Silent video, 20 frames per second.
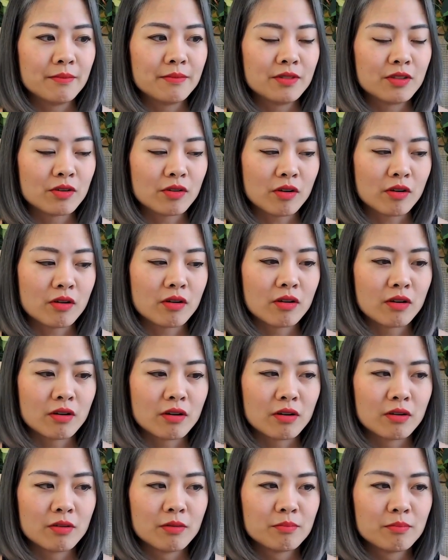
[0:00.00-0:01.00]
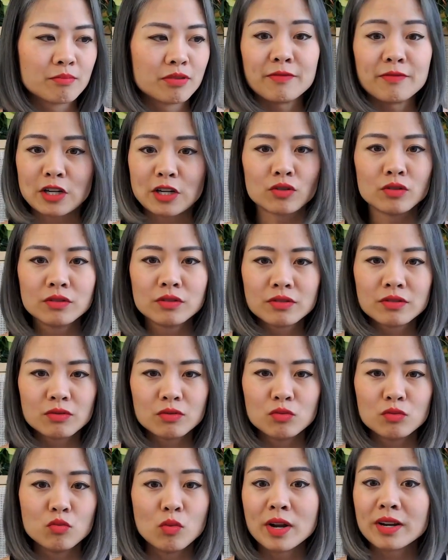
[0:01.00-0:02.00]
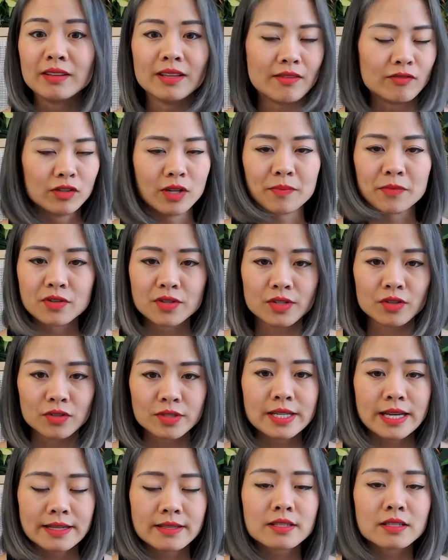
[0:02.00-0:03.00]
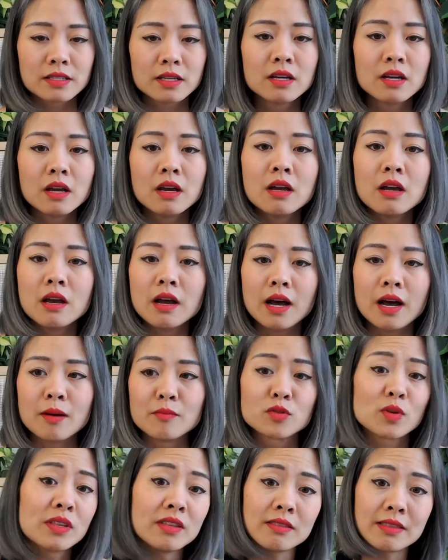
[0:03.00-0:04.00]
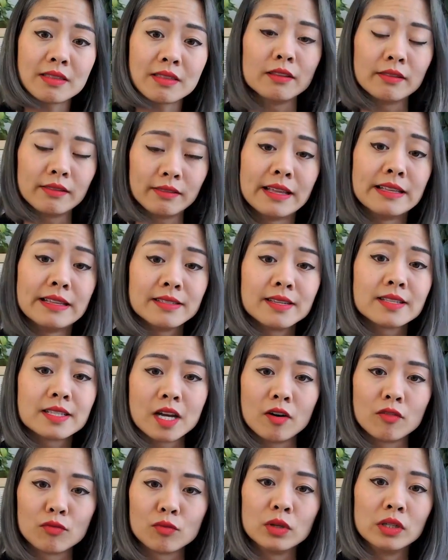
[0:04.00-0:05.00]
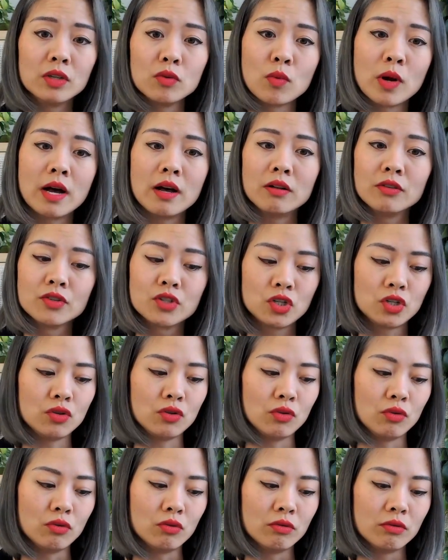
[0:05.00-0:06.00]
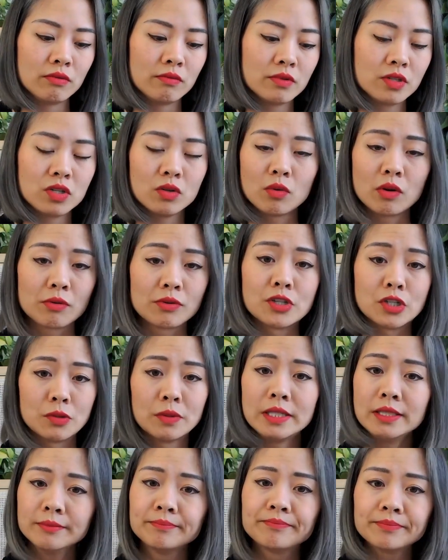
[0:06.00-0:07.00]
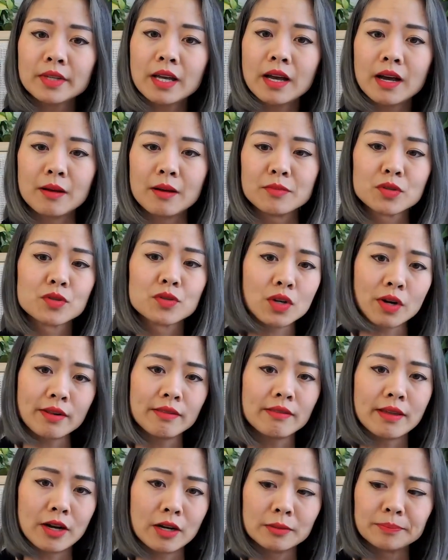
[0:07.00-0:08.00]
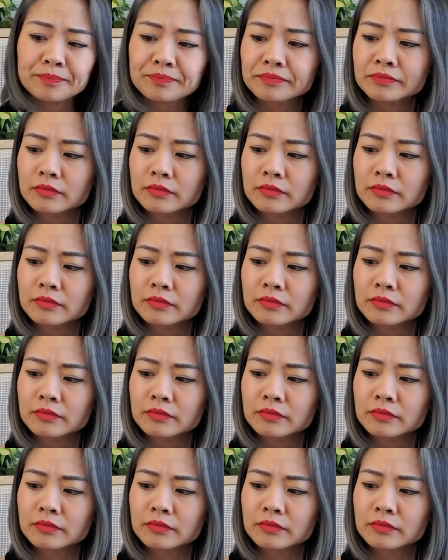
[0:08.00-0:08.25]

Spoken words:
there are professionals who want to level up their skill sets. So I think that lends itself really well to what we're doing. So starting there,